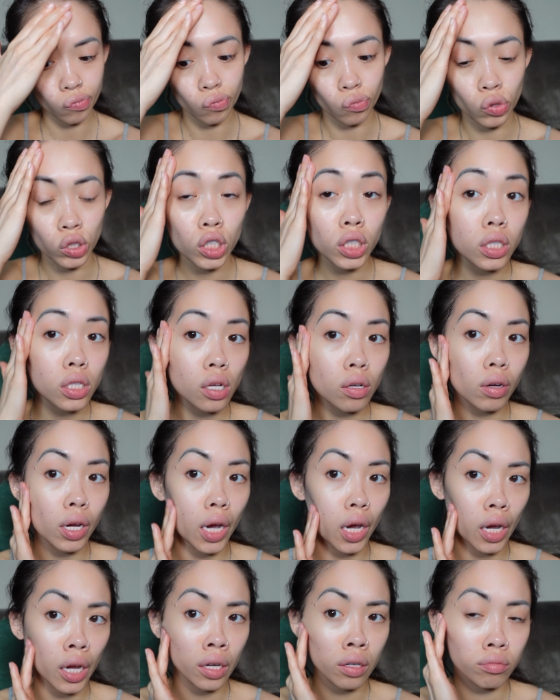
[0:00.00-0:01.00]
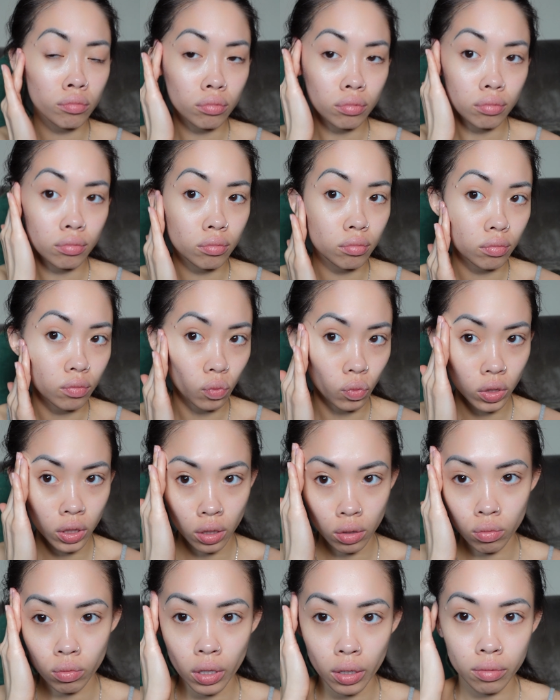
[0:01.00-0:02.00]
Which is okay. We're
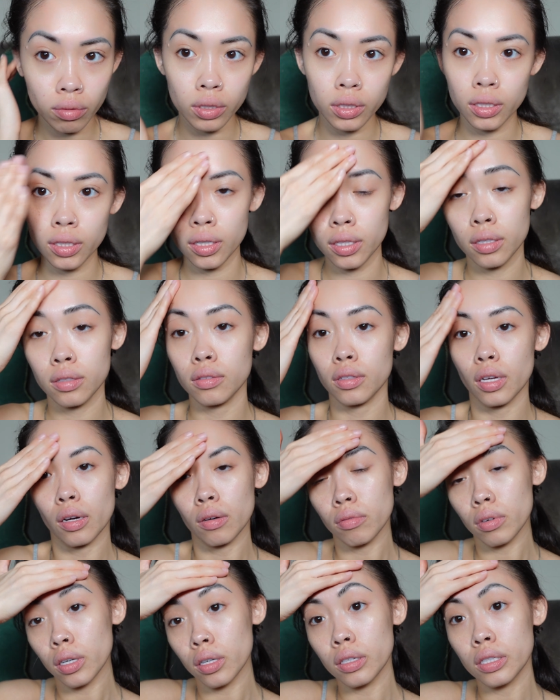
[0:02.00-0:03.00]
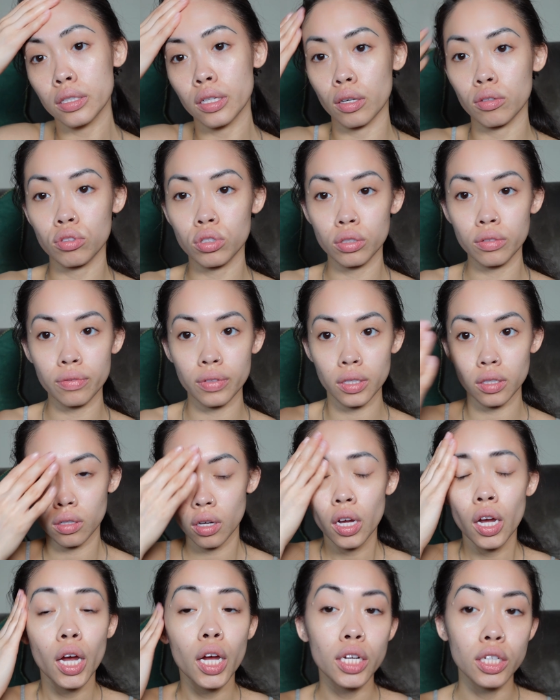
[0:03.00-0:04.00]
gonna work with it. Don't worry. Don't you feel
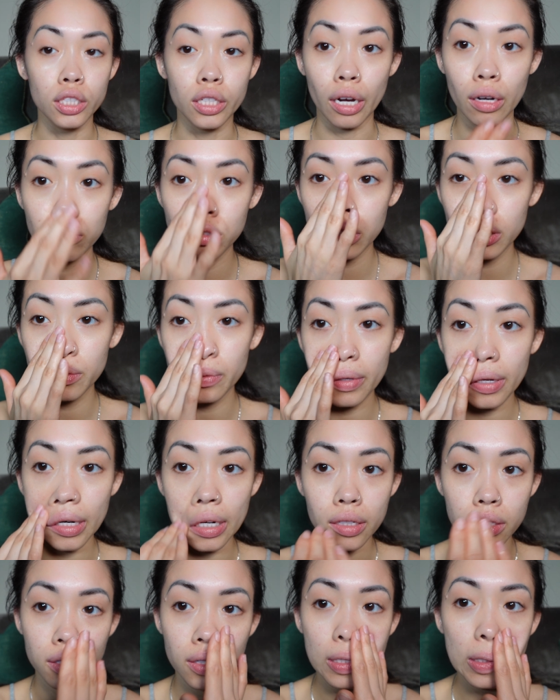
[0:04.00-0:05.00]
don't you worry. Do